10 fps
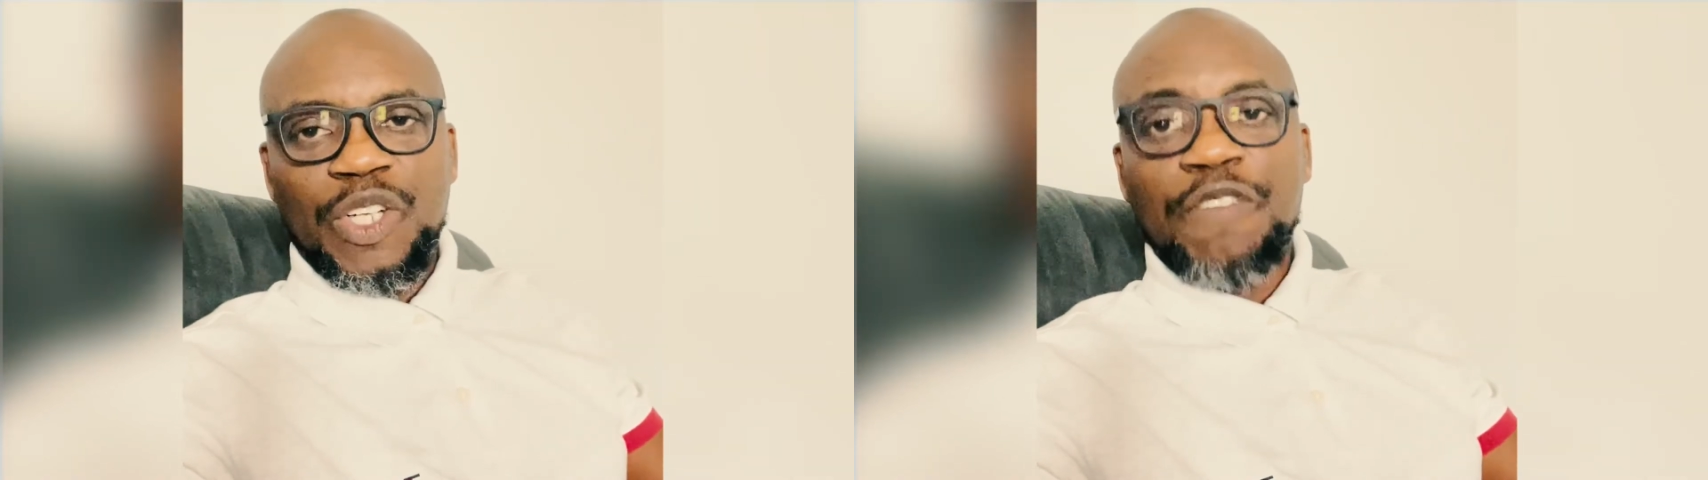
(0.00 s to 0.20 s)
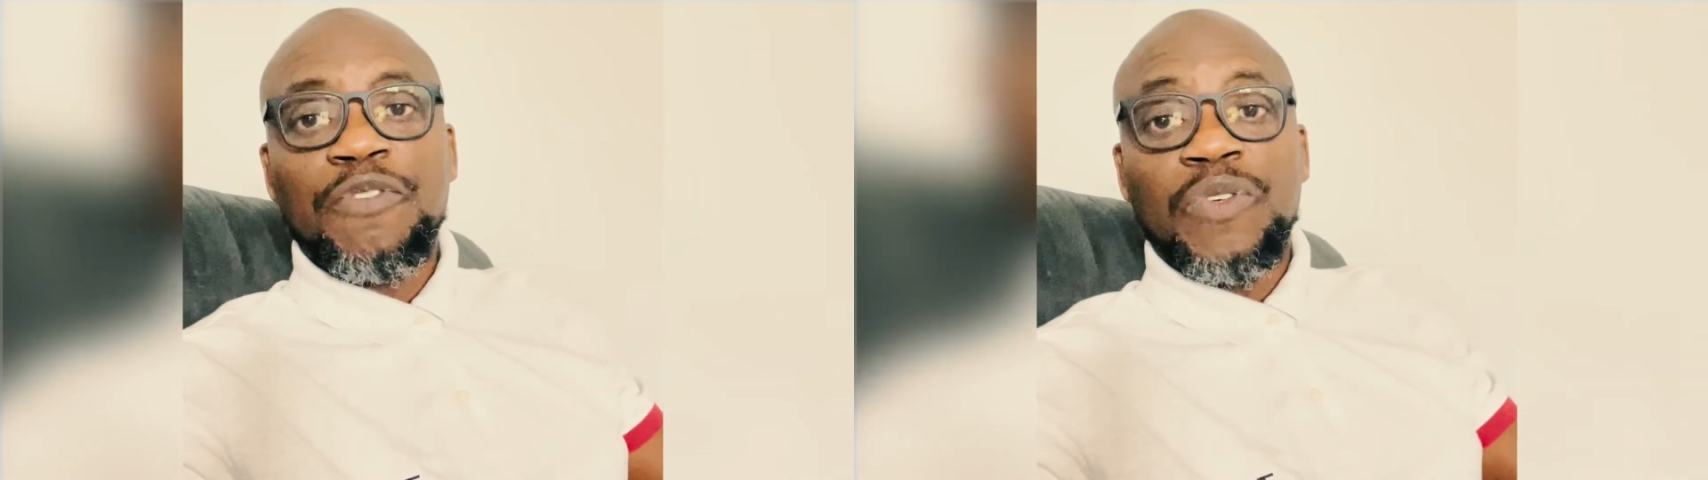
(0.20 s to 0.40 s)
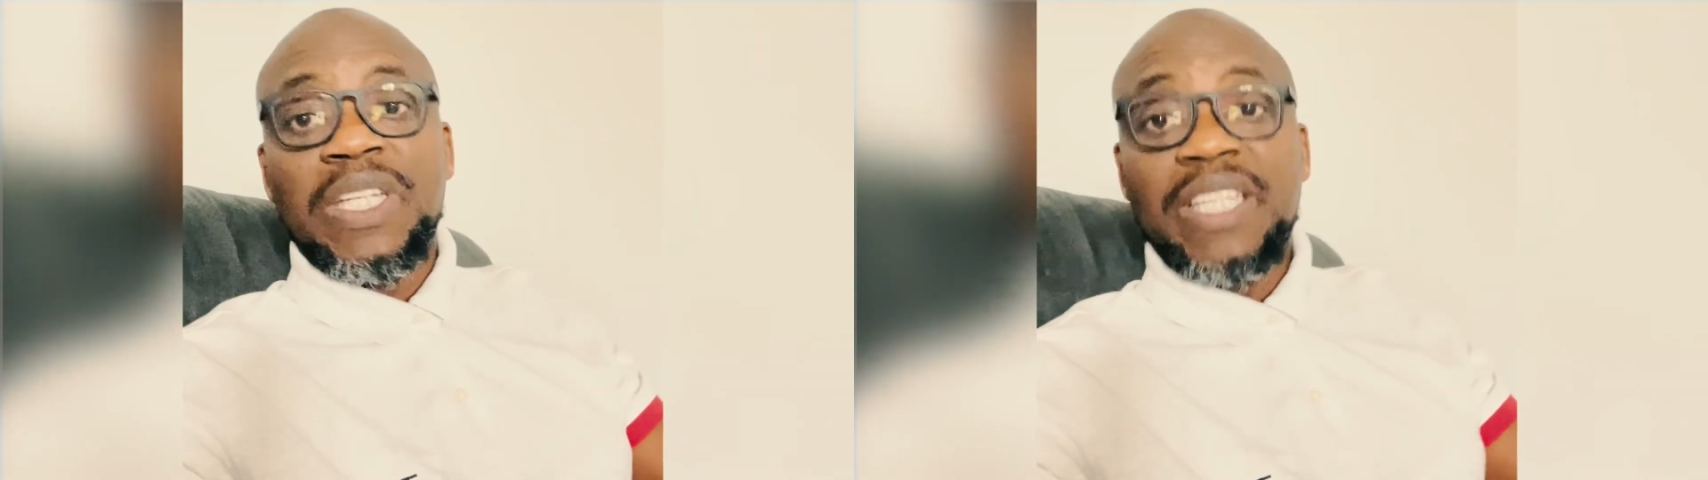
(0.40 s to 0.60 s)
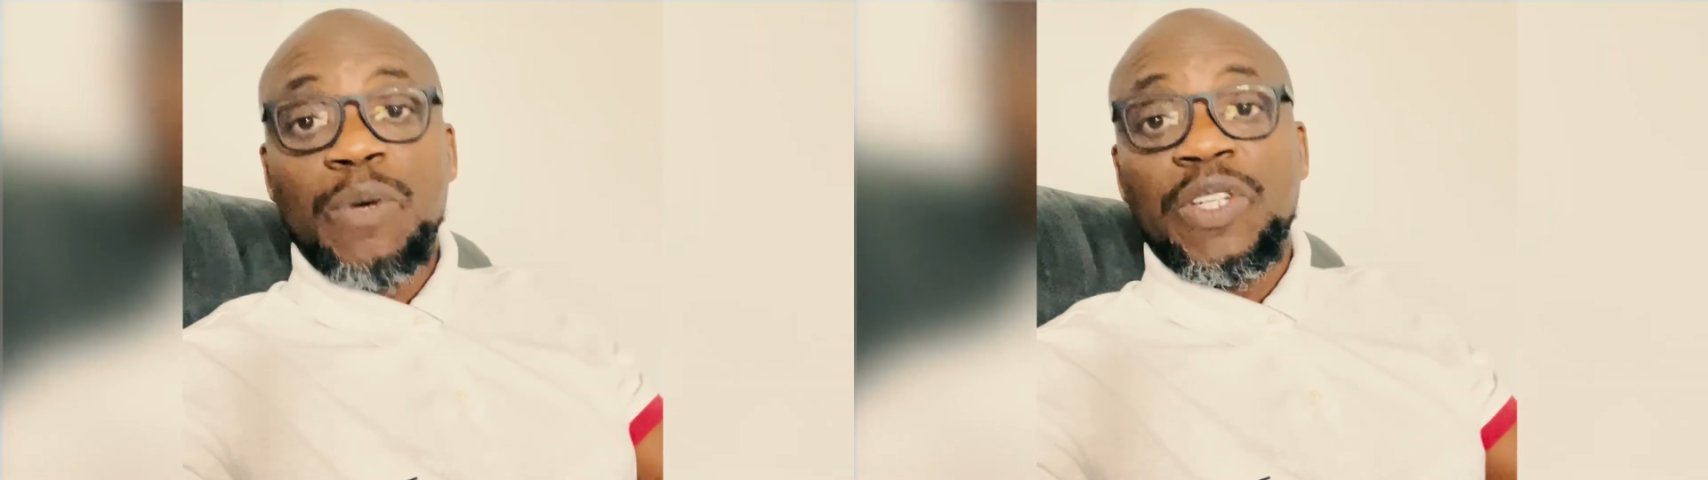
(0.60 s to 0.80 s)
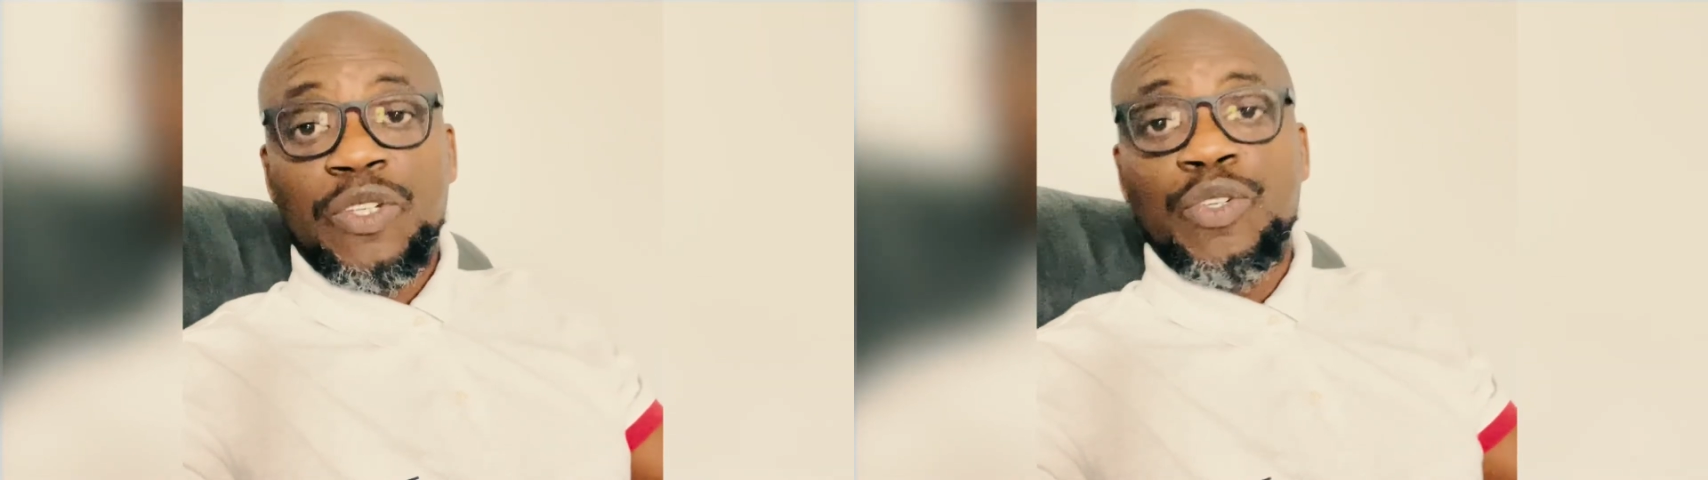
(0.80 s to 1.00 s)
if you really
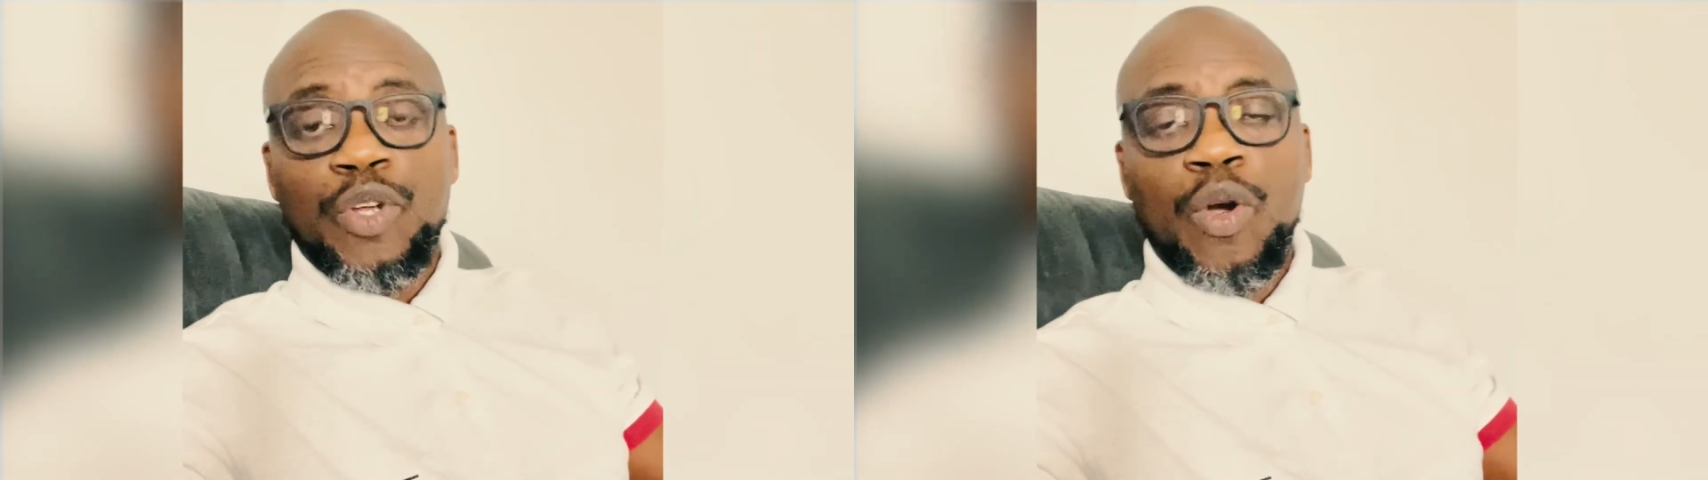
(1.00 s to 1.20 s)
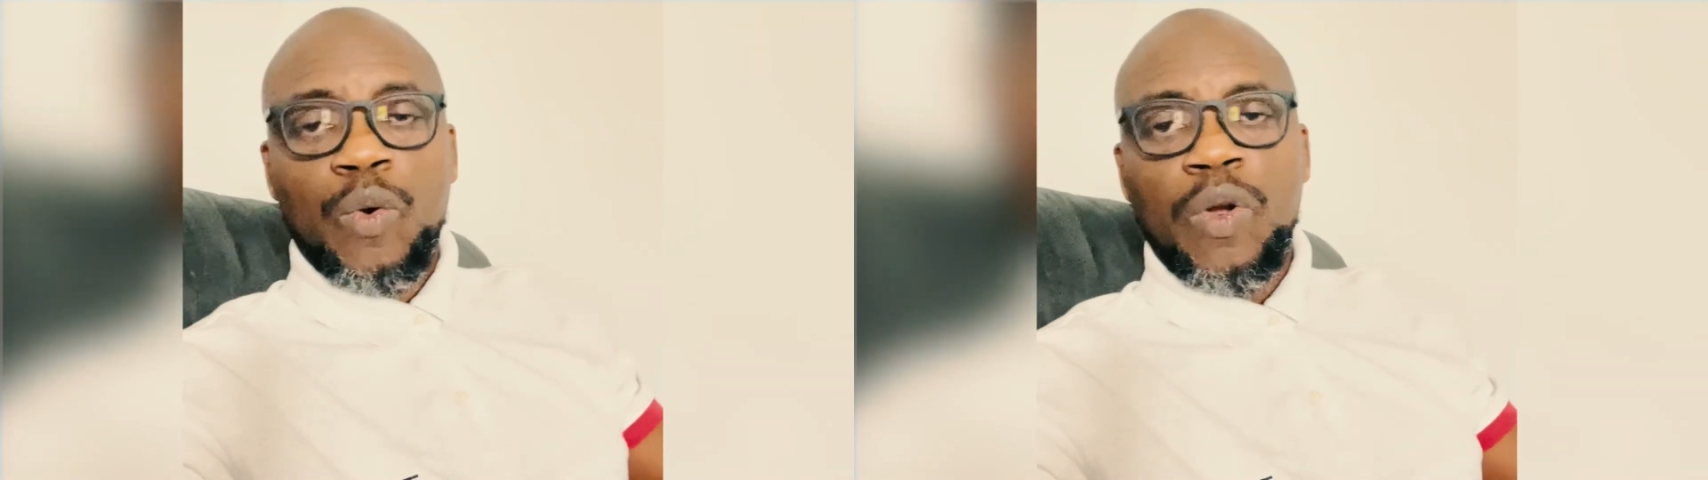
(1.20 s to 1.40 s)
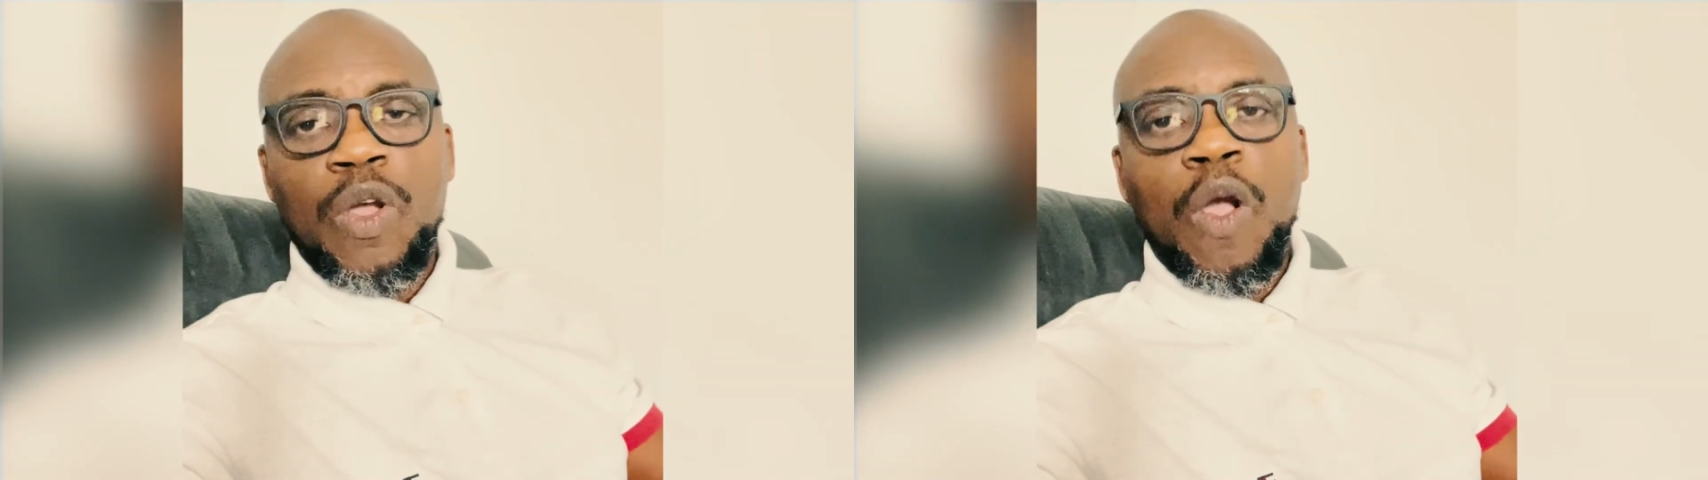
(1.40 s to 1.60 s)
want to know,